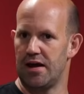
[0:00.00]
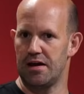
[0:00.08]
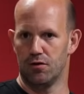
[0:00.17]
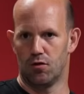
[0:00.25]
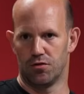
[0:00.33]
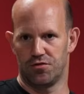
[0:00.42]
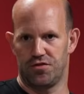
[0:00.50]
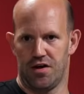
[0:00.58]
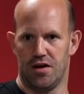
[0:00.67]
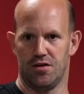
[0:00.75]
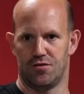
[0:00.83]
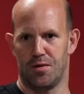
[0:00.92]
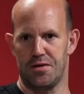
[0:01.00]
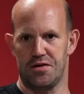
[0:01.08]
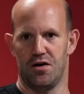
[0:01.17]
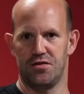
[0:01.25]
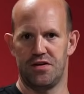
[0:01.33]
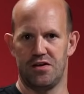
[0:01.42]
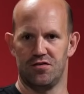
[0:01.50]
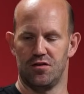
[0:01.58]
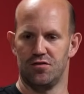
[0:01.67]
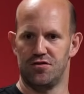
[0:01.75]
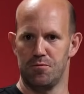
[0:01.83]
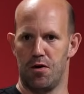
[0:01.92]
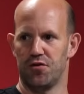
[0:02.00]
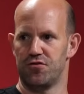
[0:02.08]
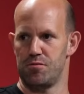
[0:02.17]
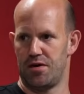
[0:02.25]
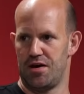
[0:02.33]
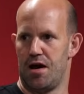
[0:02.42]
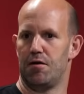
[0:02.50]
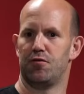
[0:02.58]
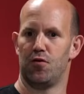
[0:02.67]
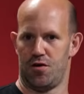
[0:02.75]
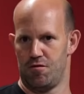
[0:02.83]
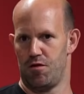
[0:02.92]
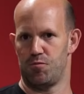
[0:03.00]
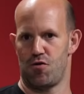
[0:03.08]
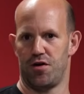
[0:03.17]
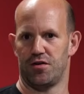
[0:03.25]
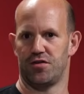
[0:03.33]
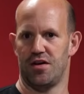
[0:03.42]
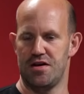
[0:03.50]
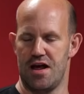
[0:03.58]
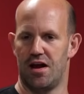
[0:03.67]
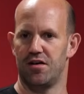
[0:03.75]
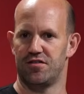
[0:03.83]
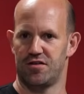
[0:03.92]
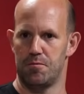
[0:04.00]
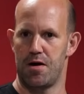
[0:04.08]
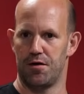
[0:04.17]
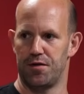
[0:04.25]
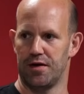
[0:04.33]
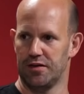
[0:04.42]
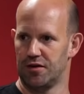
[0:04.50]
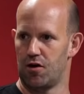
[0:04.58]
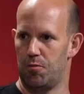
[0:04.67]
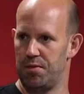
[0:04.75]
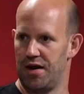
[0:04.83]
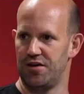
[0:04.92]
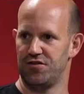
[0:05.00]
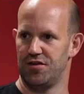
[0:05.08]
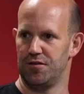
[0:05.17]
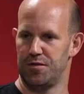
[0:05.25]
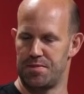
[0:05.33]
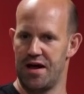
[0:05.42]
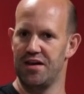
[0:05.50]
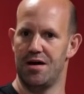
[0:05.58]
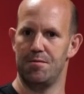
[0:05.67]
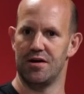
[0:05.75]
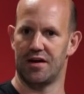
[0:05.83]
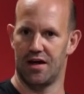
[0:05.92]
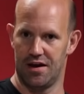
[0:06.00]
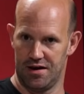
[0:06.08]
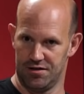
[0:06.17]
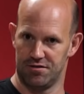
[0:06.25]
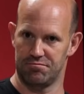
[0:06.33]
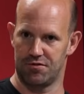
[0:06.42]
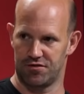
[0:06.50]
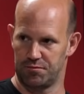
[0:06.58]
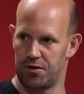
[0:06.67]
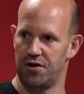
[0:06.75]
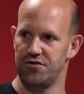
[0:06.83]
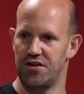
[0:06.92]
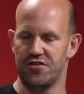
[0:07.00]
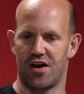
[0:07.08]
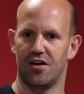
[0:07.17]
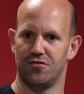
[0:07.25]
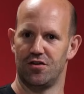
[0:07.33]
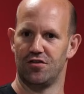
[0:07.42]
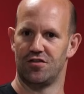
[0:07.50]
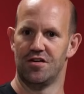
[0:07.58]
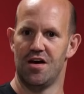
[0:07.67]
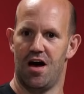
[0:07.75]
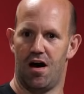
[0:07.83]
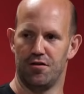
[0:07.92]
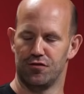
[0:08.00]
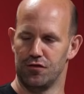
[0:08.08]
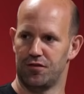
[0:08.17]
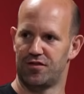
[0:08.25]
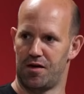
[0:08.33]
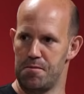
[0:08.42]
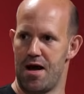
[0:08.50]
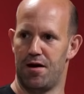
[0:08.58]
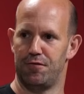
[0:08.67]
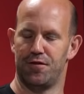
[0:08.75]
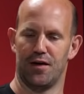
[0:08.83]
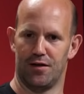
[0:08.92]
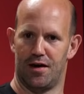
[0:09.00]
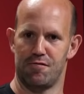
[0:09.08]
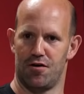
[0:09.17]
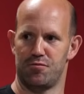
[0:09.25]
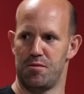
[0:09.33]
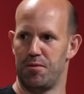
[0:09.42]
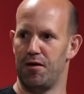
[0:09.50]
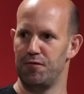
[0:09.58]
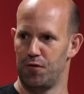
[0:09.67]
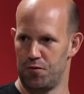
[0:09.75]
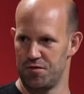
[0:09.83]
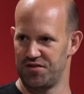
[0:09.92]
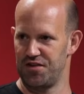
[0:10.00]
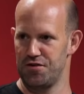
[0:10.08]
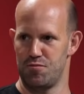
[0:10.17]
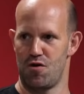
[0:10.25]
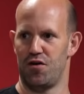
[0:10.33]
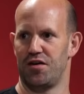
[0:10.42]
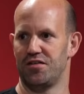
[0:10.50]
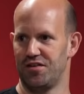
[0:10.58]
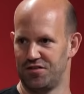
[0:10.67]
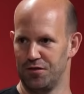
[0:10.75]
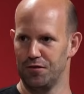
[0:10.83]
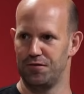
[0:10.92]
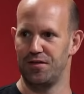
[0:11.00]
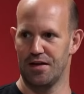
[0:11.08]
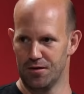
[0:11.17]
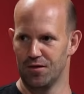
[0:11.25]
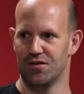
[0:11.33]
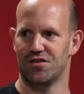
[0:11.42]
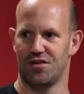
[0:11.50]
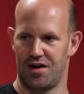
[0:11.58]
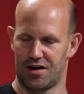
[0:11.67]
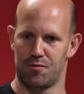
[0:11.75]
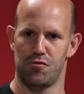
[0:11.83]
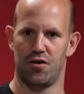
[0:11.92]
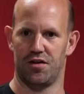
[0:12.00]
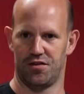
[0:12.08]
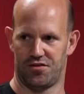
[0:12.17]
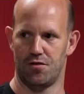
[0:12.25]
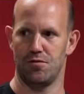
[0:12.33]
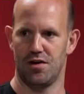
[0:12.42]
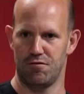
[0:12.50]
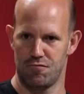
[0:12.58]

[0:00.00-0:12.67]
it launched in 2019, so it's demonstrably now a 4-year-old product, and yet I somehow think the combination of the pandemic and then the supply chain challenges, I sort of somehow feel like Raspberry Pi 4 is a new product. It sort of feels like a product that's only